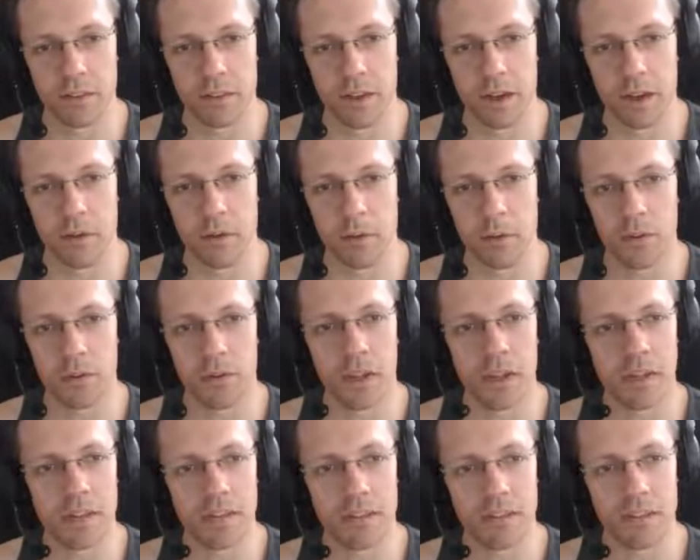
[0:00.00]
I do
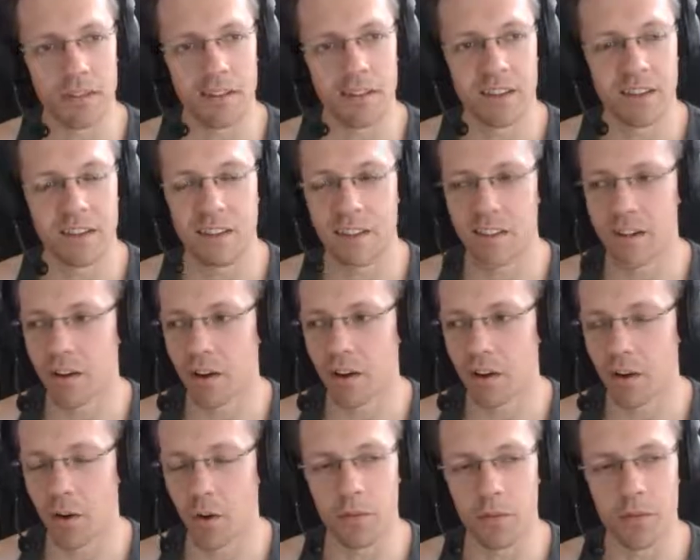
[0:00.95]
6
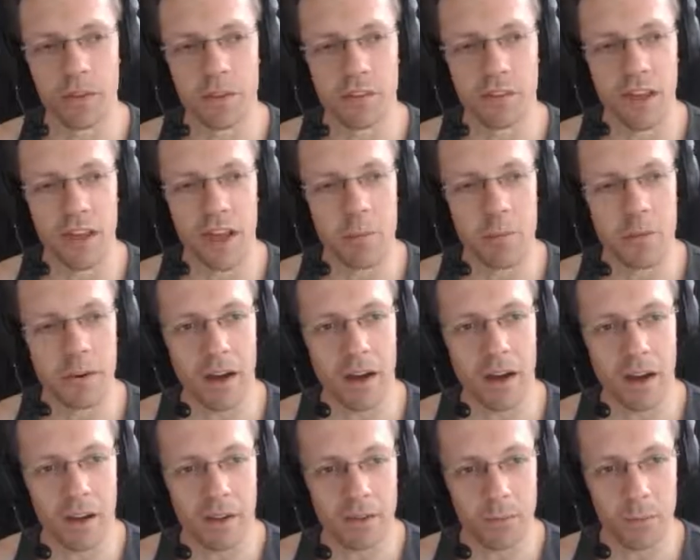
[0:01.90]
of the same
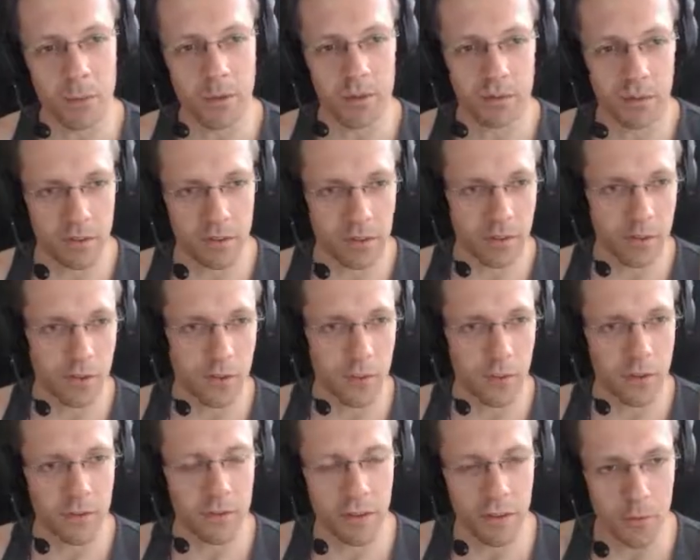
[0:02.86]
kind with
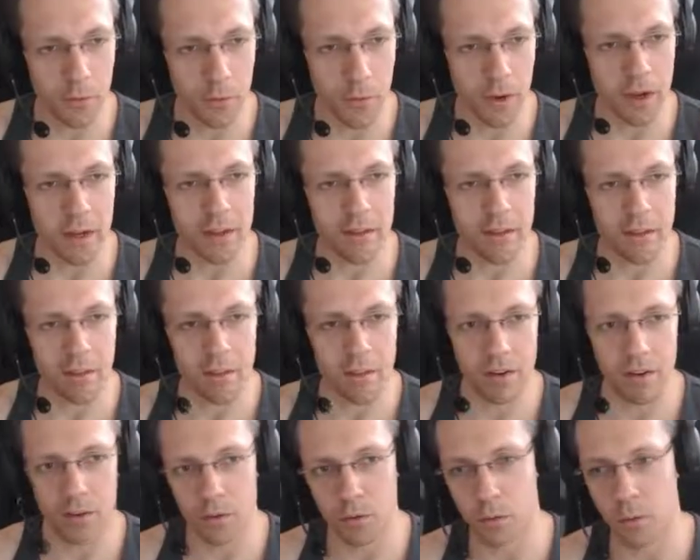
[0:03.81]
increasing weight, and
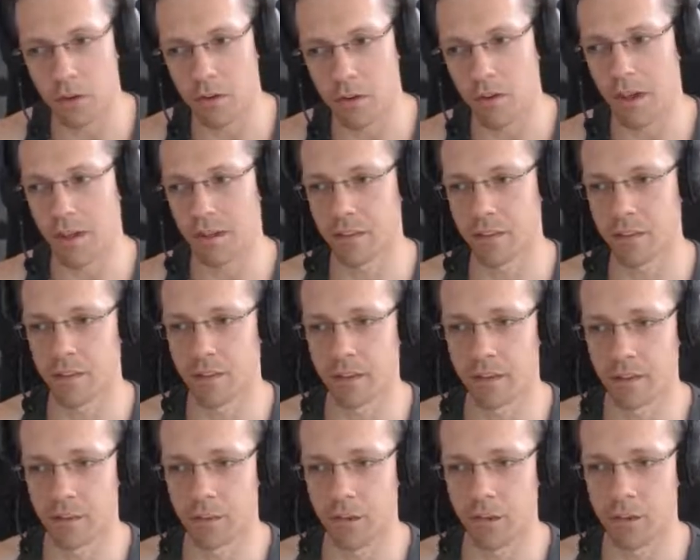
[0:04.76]
then I switch the
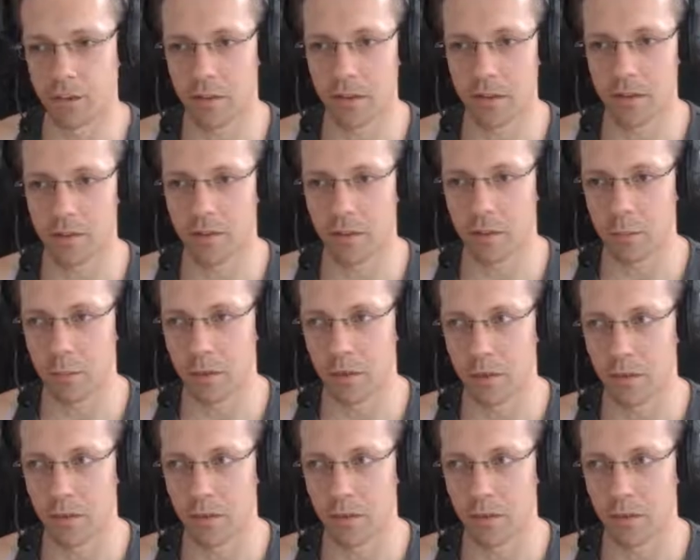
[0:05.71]
exercise, as an example.